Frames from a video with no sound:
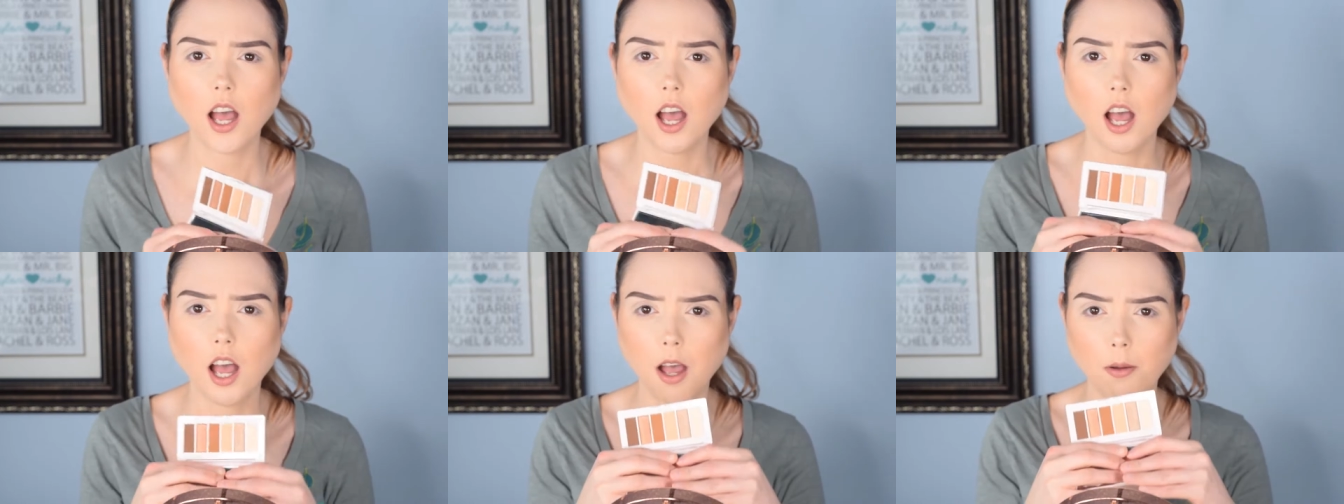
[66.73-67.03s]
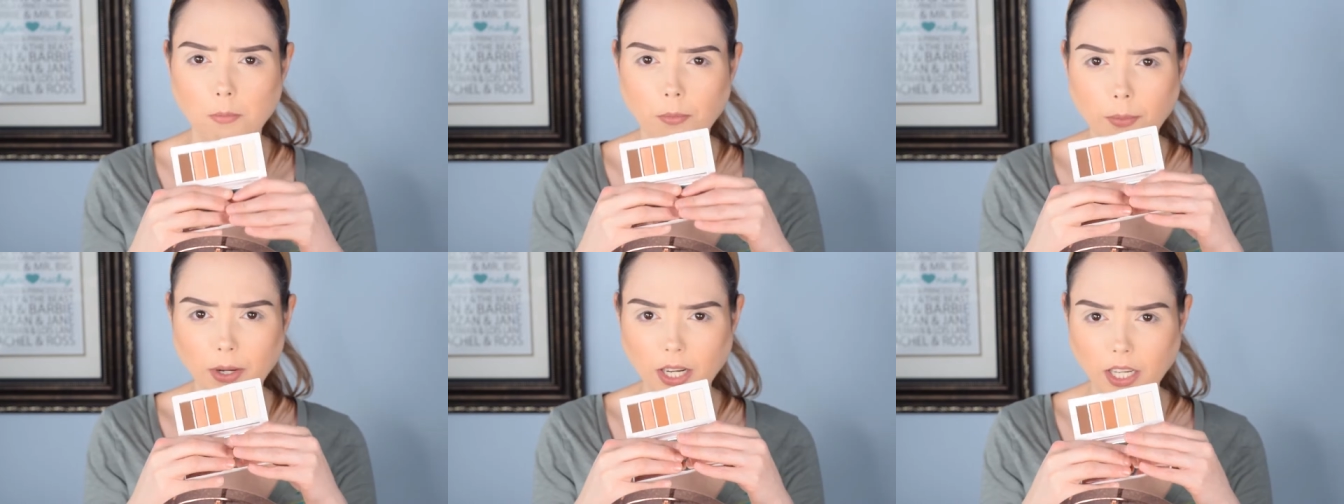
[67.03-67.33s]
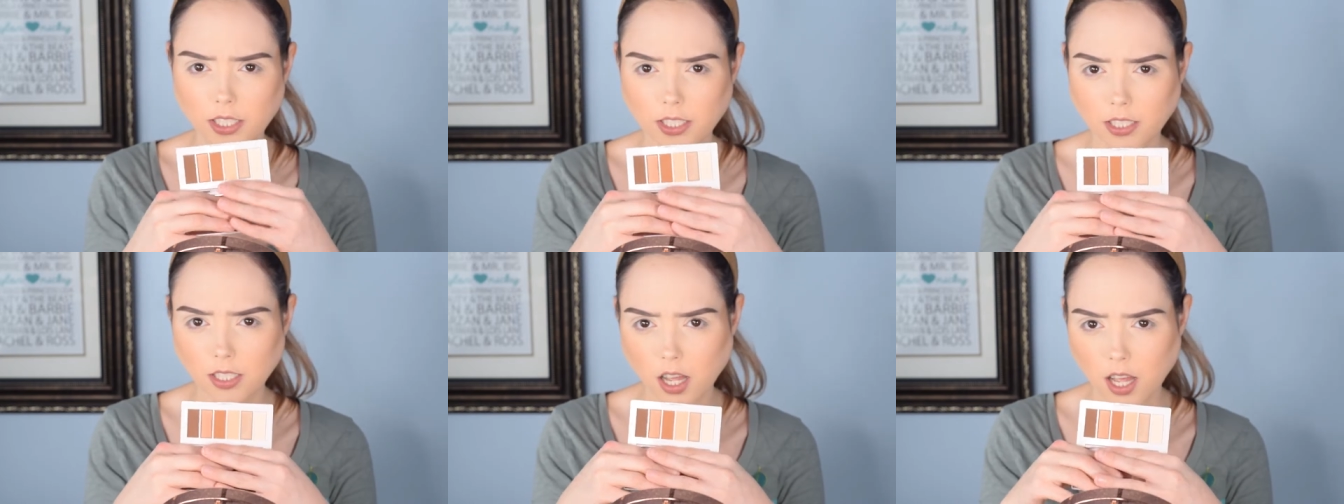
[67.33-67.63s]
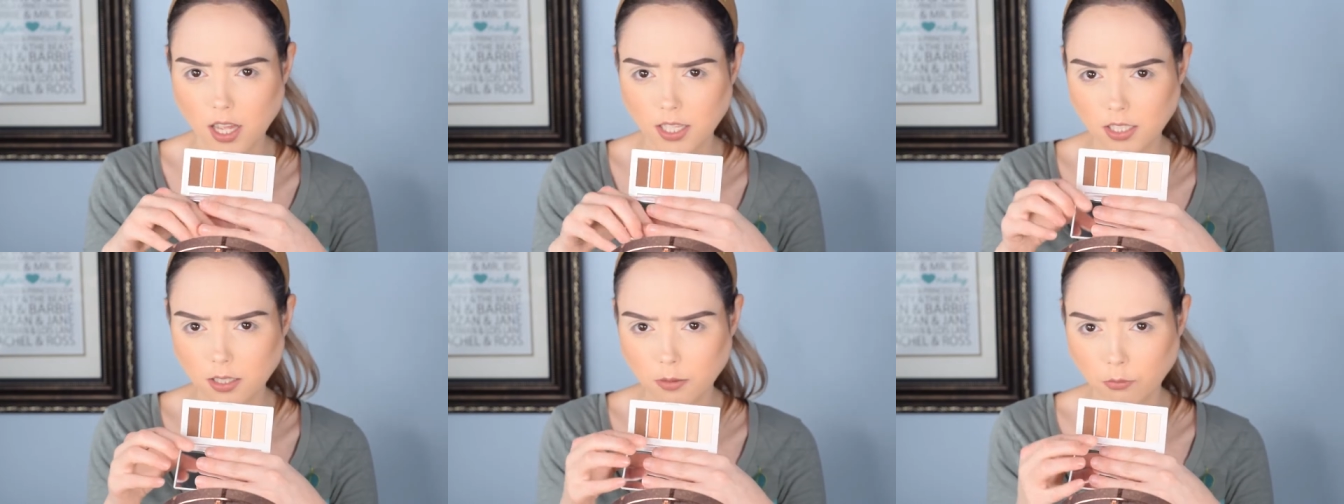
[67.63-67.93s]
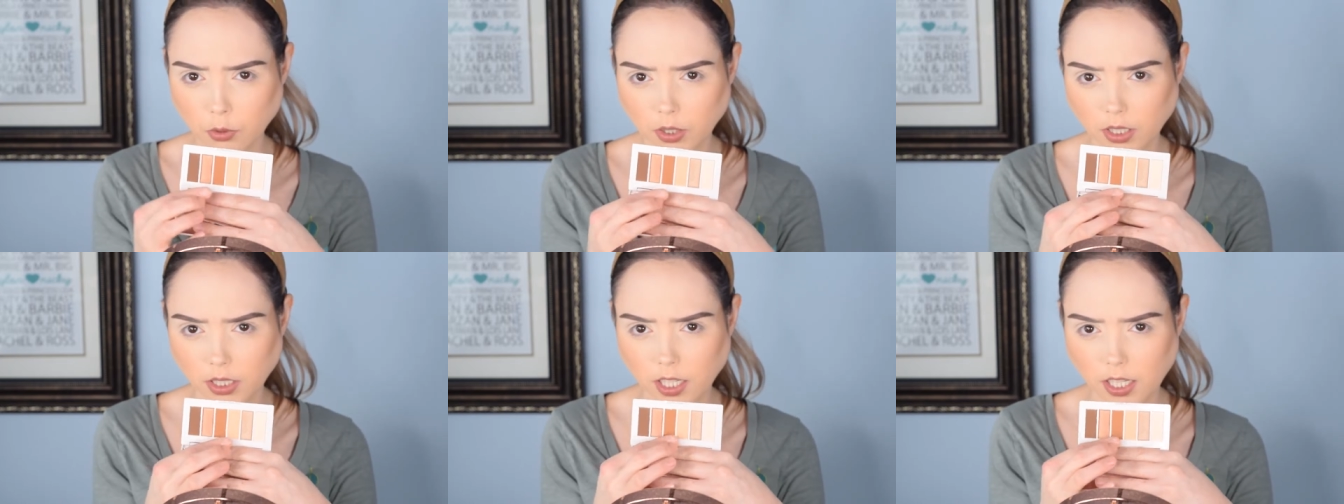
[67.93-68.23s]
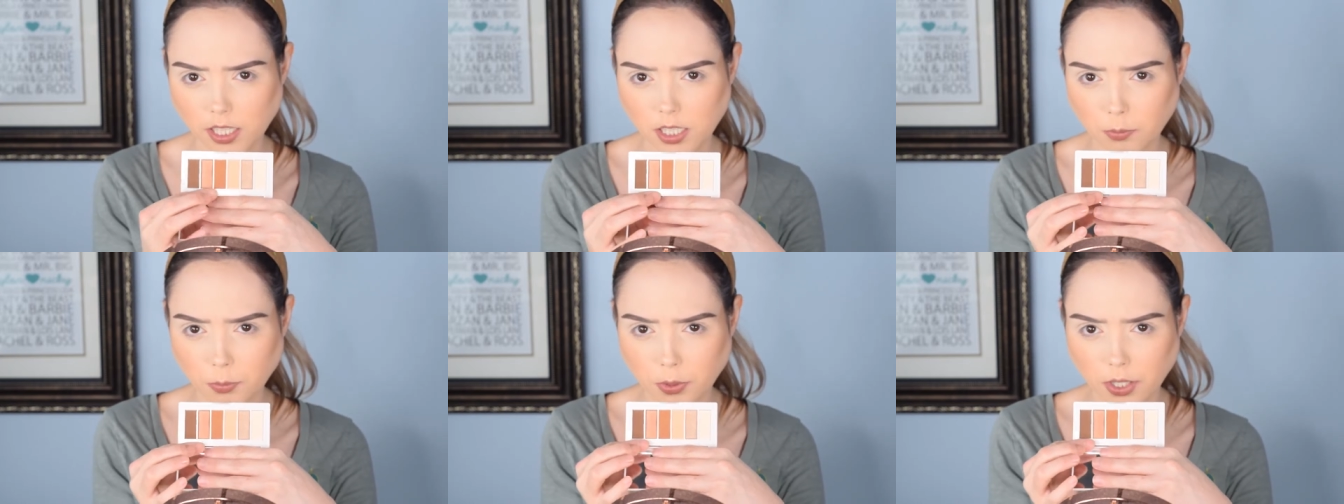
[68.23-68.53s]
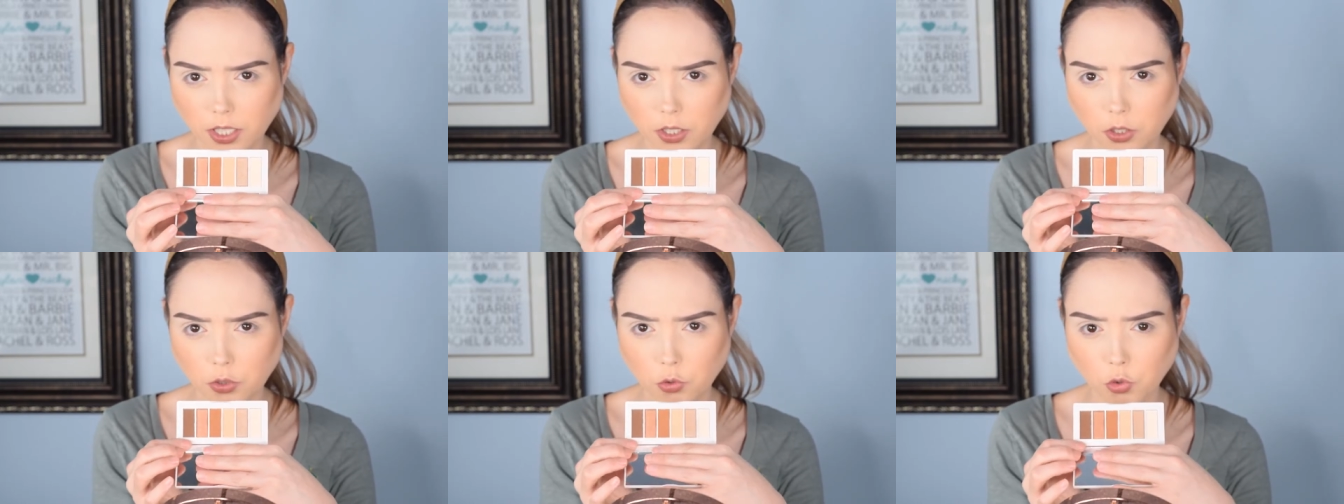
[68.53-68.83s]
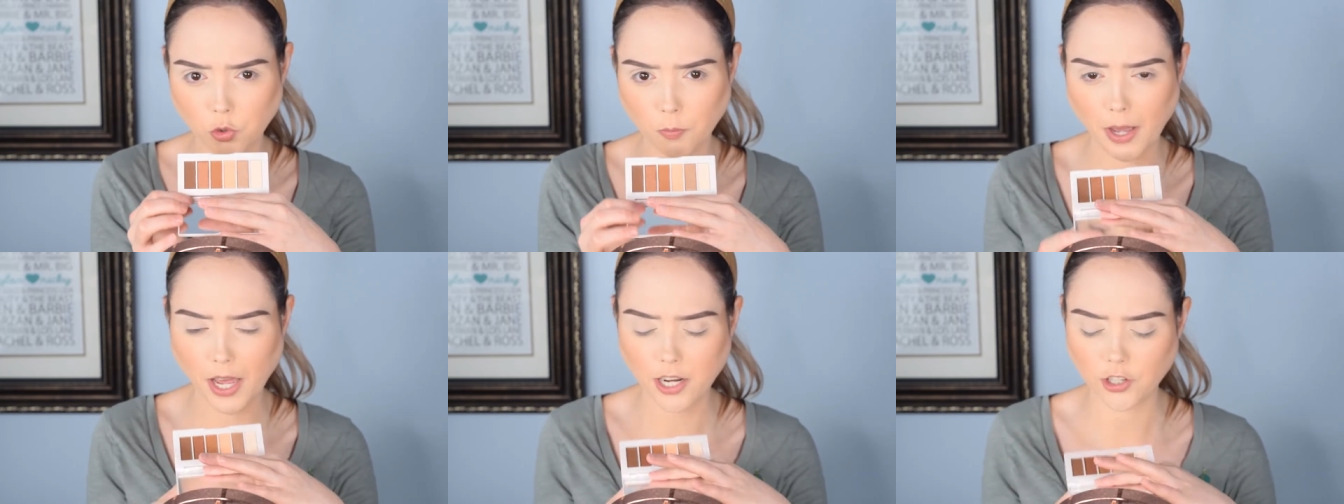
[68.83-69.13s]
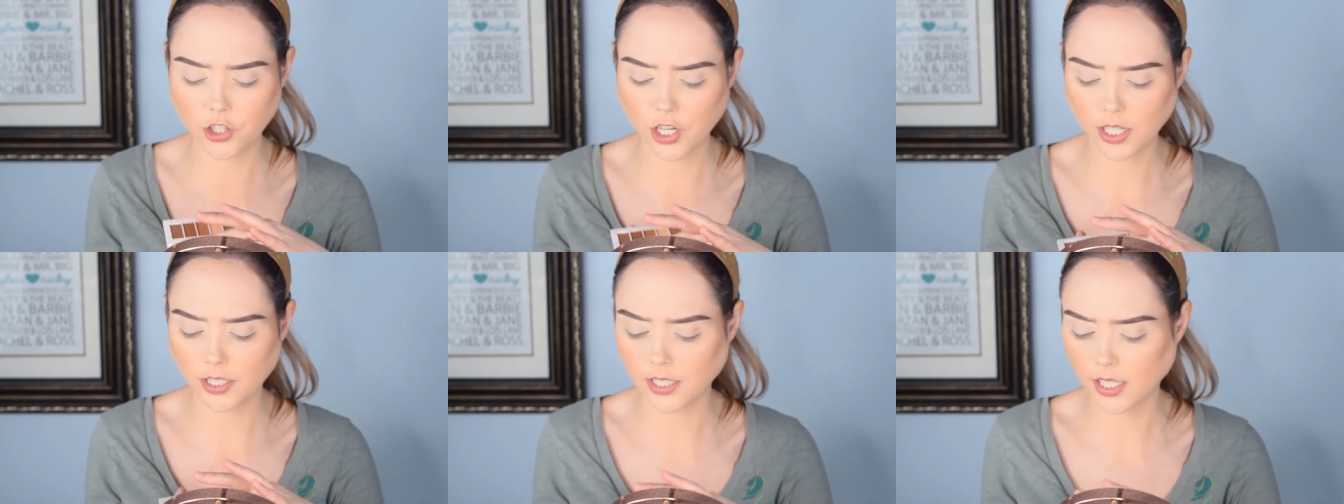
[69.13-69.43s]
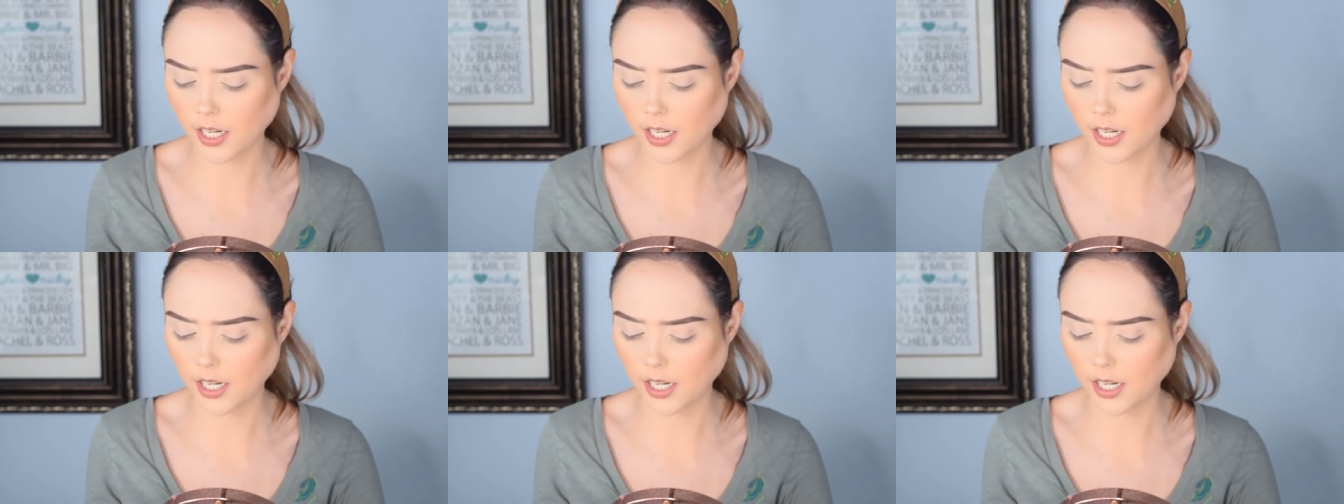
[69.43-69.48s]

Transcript: Um, but it's got some really nice, pretty neutral matte shades